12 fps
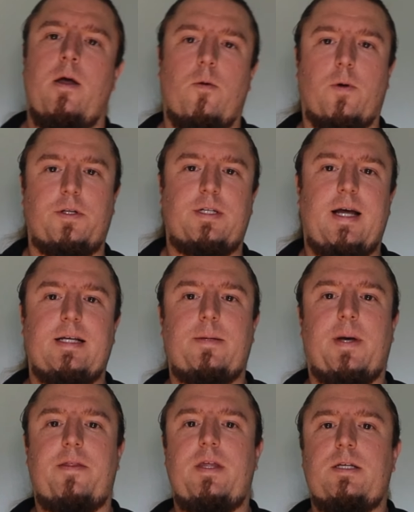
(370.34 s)
What's nice
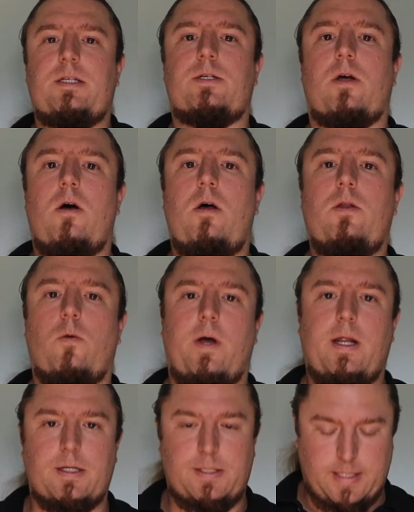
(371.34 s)
about this is all the
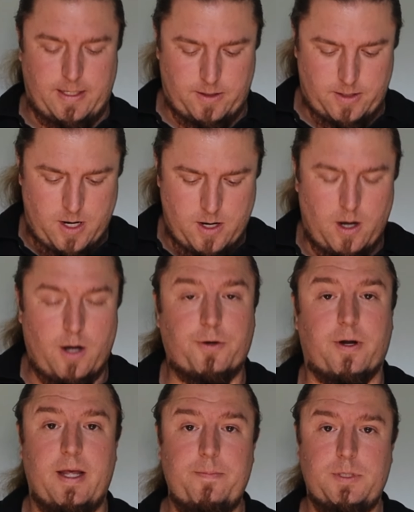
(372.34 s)
weight is centered on your
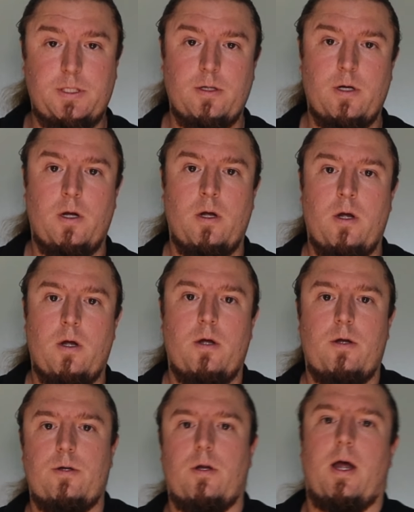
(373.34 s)
hips,
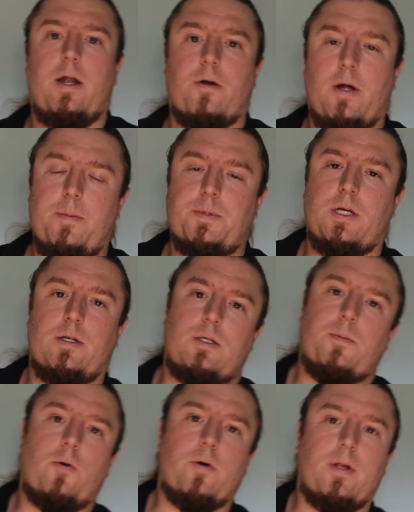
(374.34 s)
and your hips can
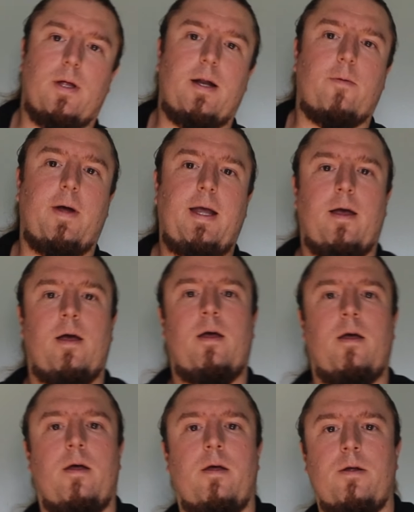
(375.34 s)
support a lot of weight,
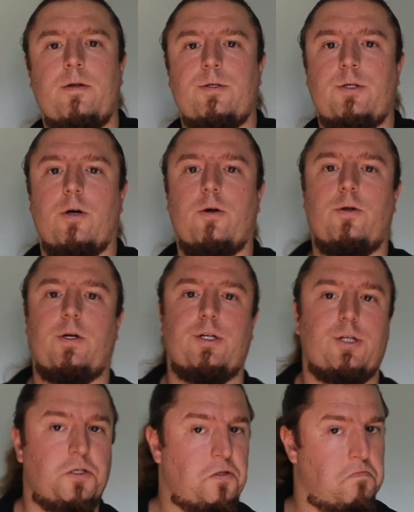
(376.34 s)
so you can
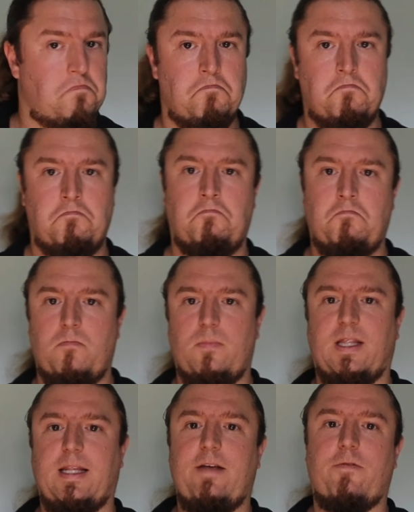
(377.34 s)
just
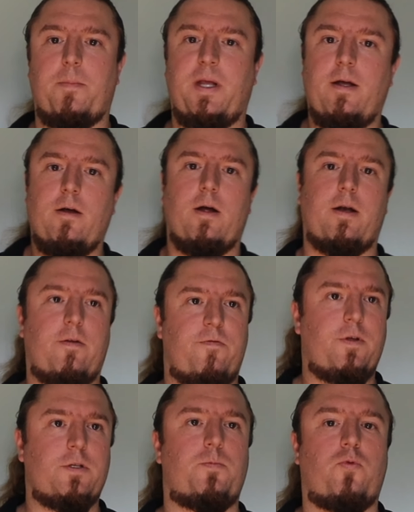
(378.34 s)
leave them here, and it
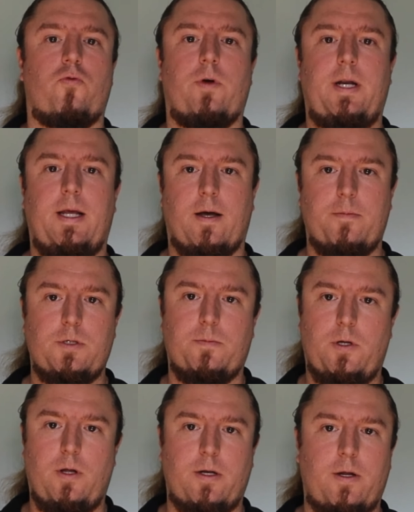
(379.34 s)
feels pretty
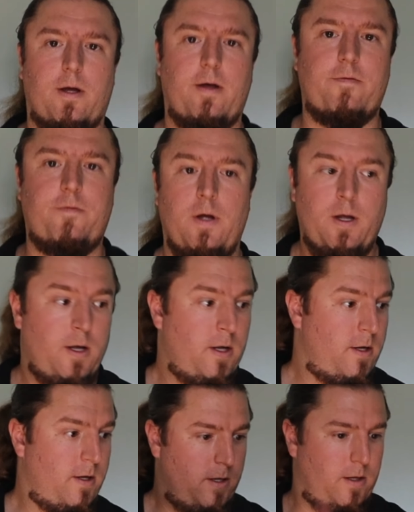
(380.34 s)
comfortable, and you have
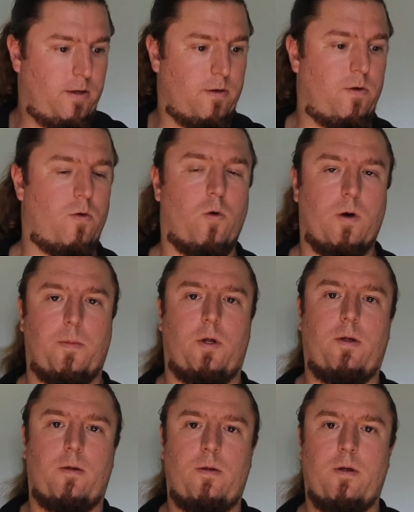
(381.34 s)
a
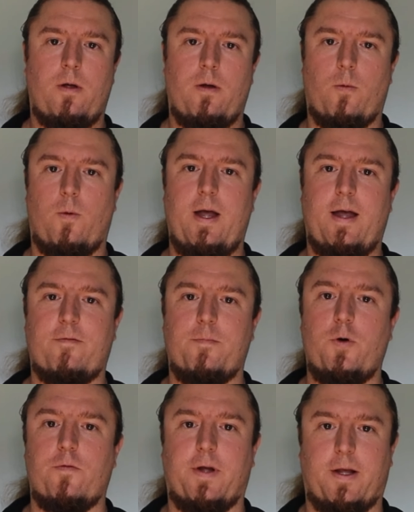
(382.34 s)
normal way of
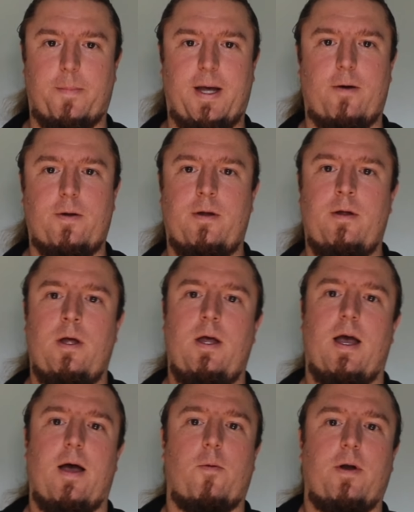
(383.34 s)
moving about.
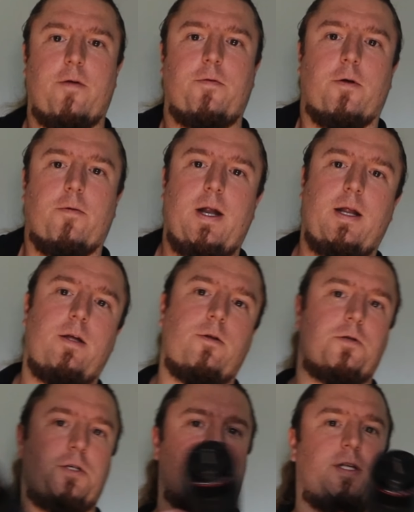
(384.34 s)
And whenever you're ready, you
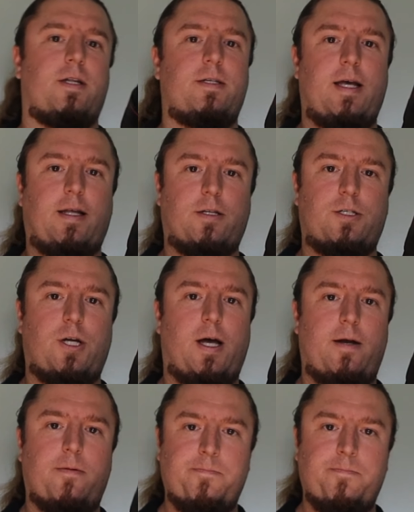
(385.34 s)
just can take the shot.